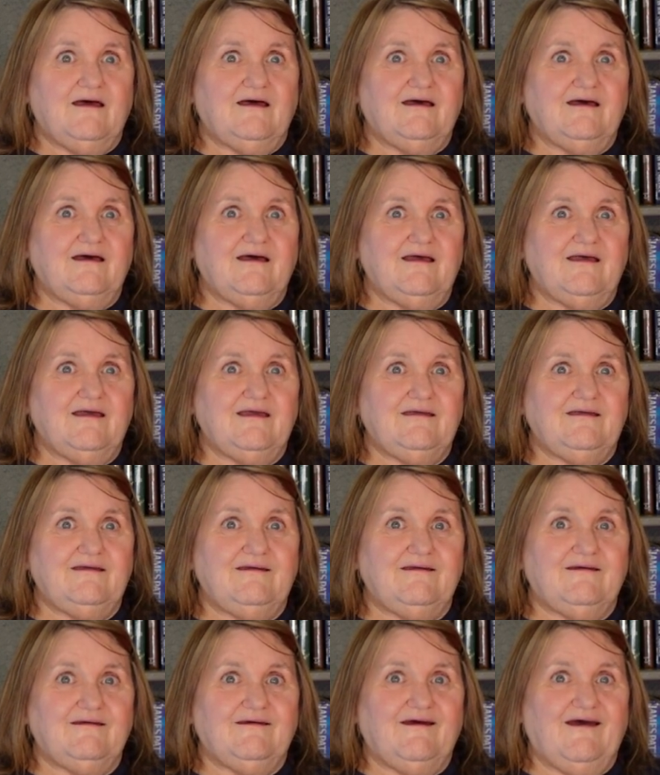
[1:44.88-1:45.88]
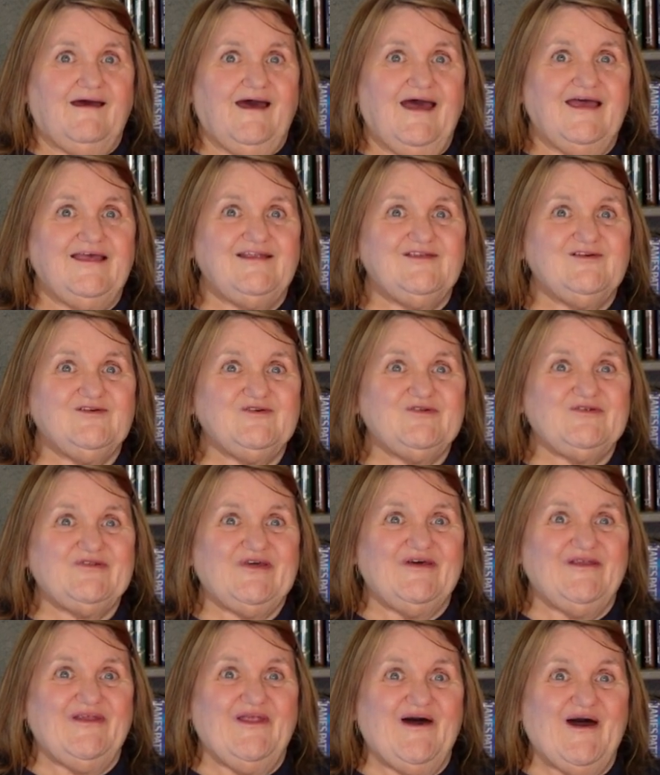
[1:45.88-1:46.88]
I learned
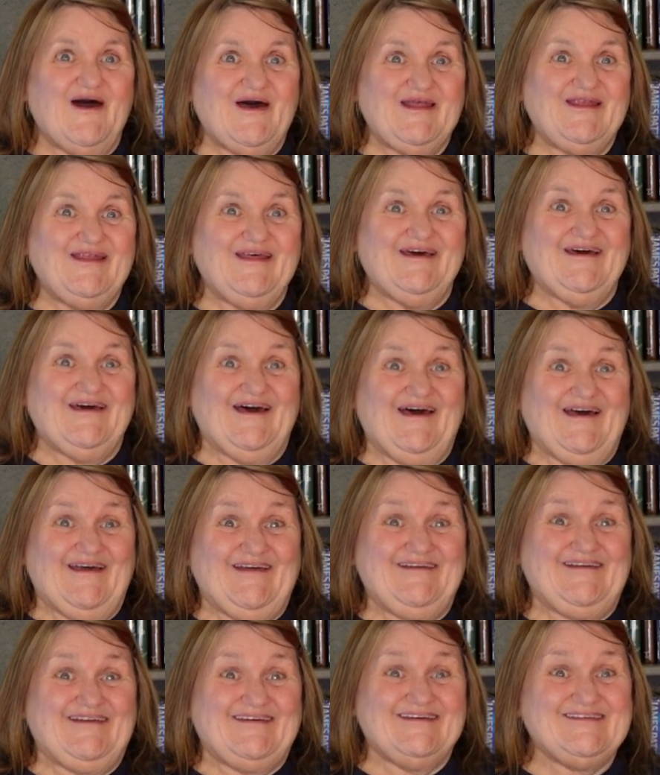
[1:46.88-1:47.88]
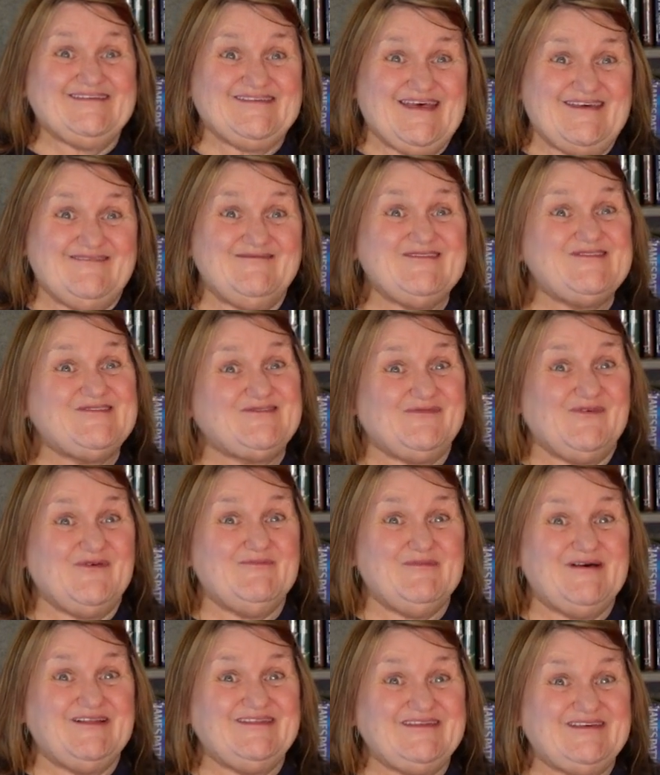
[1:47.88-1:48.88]
a lot because I was
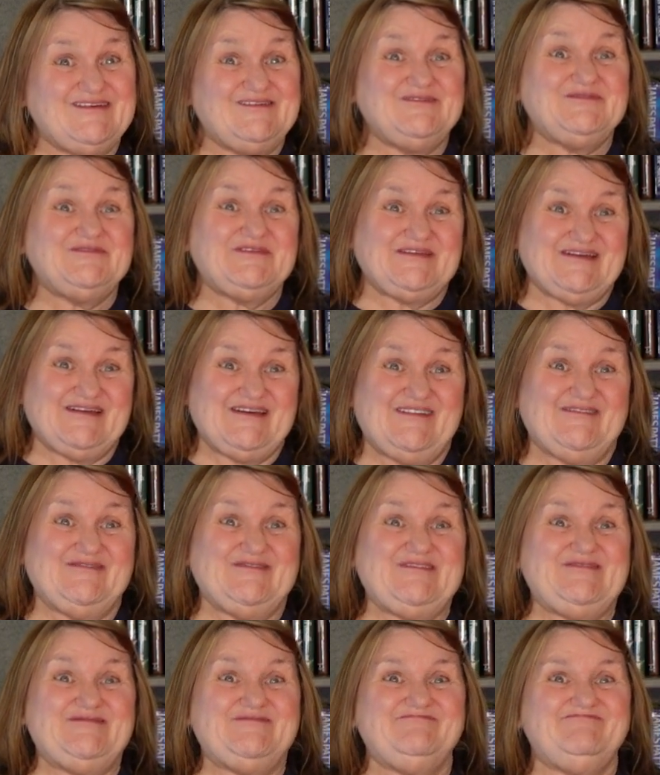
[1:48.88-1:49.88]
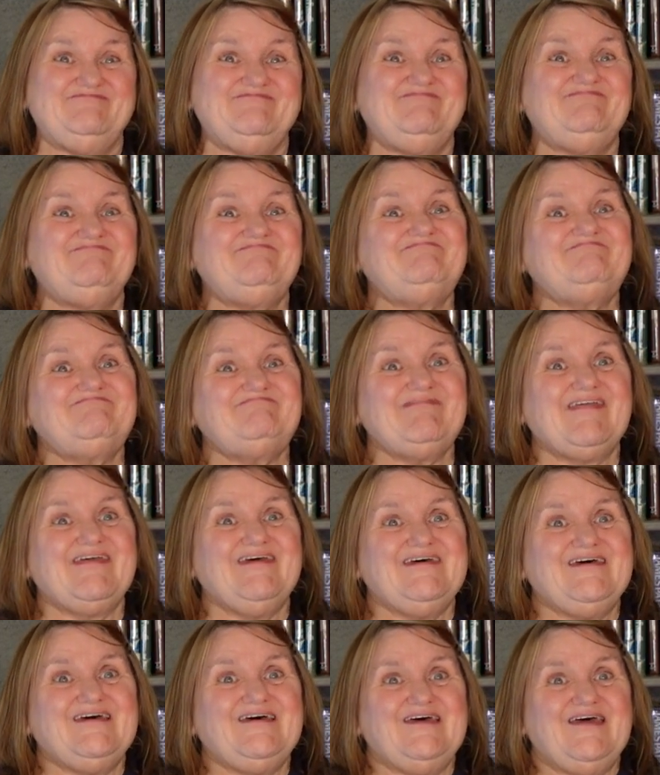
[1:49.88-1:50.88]
from a little town,
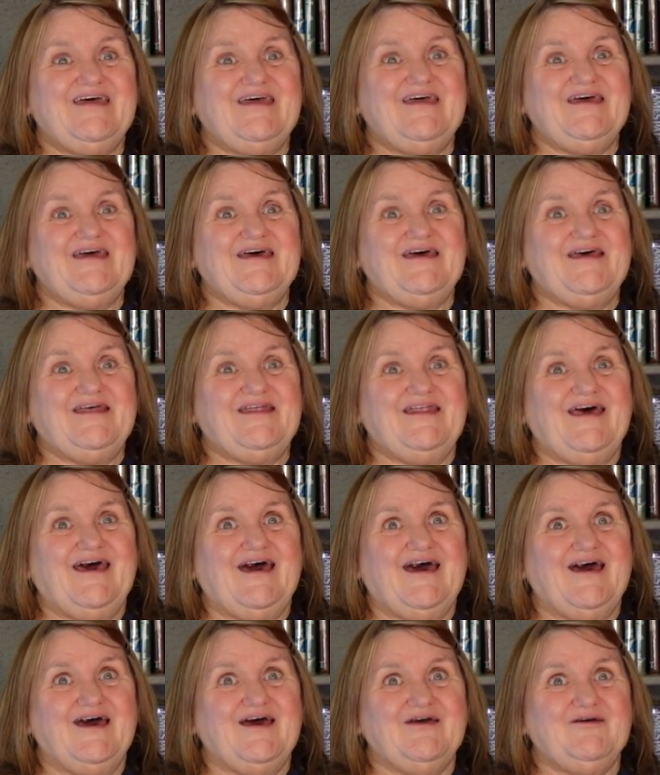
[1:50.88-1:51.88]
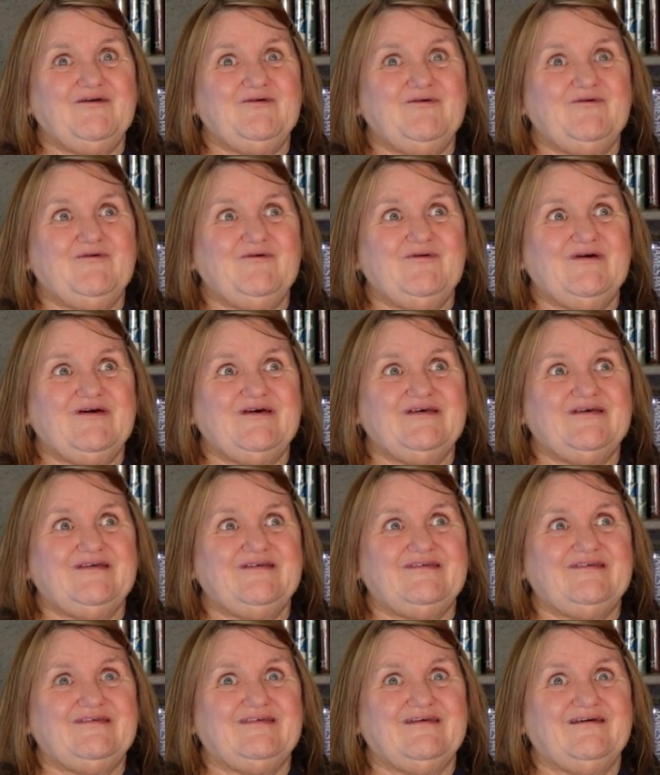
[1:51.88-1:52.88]
and I
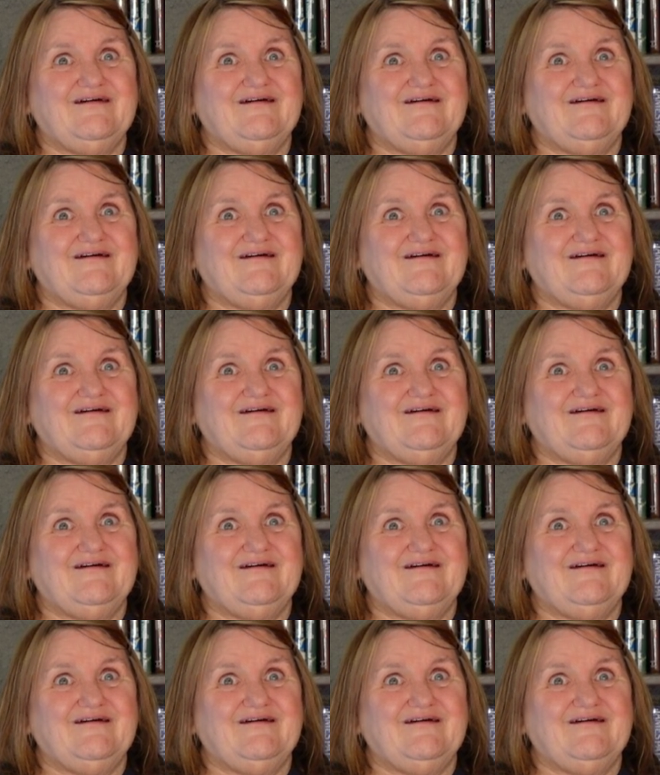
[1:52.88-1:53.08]
was